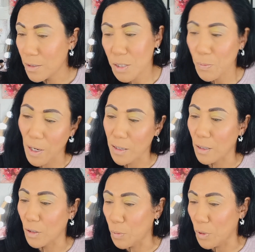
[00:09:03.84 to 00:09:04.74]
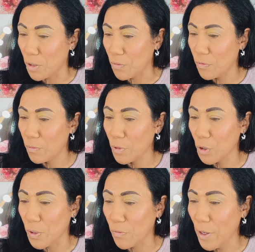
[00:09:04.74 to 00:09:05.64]
Just might need a little
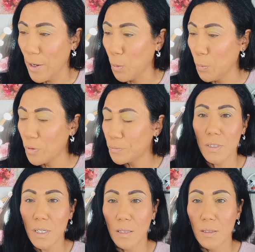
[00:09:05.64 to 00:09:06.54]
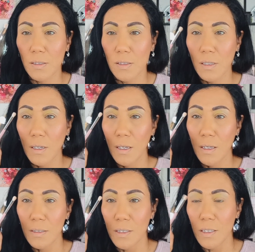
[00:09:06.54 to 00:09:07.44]
bit of help. Take this
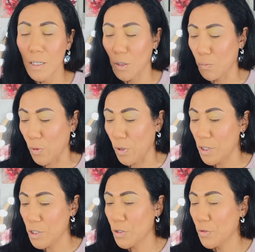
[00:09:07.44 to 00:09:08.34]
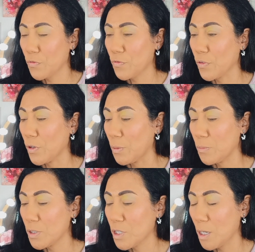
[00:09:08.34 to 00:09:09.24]
detail brush
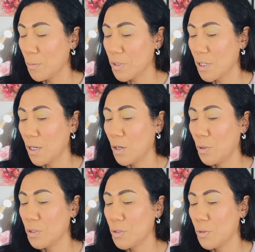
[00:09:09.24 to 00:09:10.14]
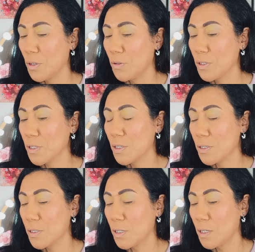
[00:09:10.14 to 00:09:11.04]
from Shop Misset LA Studio. This
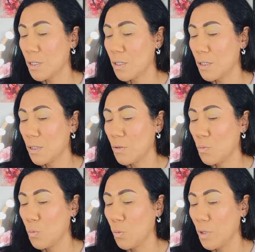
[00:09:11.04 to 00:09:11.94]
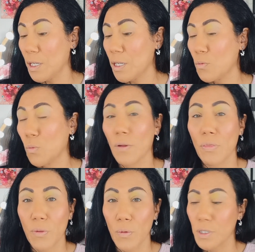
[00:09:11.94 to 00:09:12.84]
is the
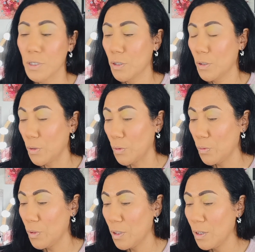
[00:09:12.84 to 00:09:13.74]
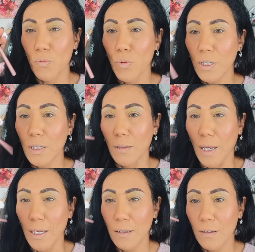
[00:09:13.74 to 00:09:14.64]
E132. I really
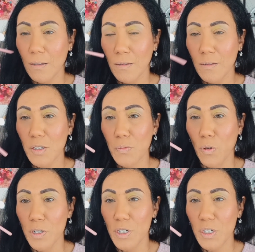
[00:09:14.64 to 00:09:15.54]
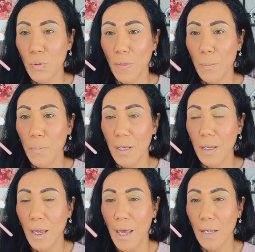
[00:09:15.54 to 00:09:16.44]
like these brushes with the
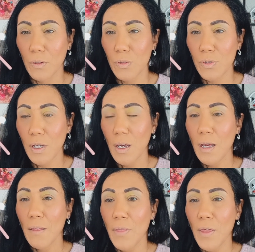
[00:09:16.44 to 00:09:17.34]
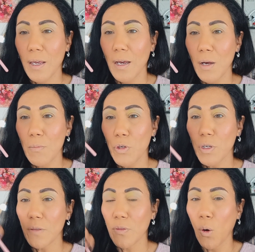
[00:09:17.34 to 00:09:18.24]
pink handles. They come,
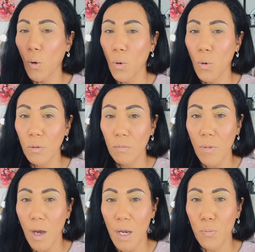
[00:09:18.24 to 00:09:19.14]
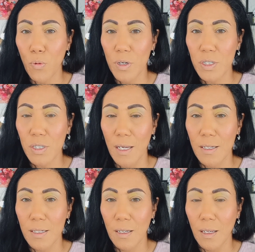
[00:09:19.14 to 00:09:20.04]
you can get the whole eye brush
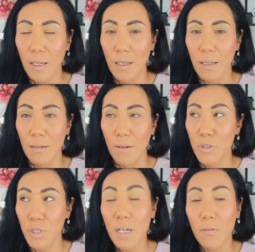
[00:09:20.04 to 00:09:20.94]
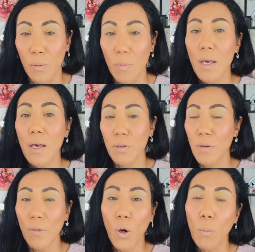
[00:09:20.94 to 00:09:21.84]
set in, there's 10 of them, and
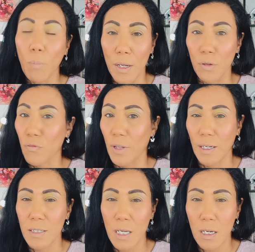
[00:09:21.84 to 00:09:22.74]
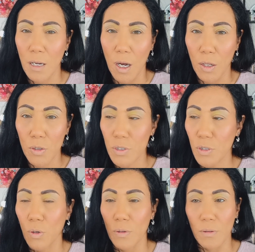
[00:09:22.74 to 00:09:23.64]
you get the whole bundle for like
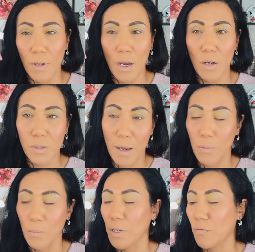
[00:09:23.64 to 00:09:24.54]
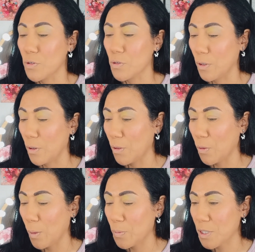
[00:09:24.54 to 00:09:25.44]
$10, and they also have them individually
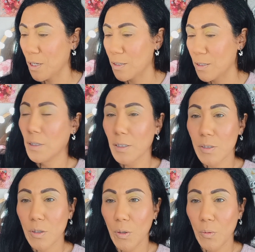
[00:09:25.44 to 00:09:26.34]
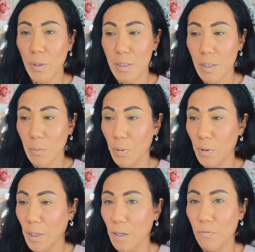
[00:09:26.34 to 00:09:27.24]
on the website. Let's go into
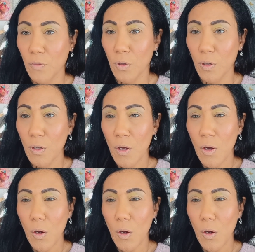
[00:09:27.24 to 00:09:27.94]
Playful.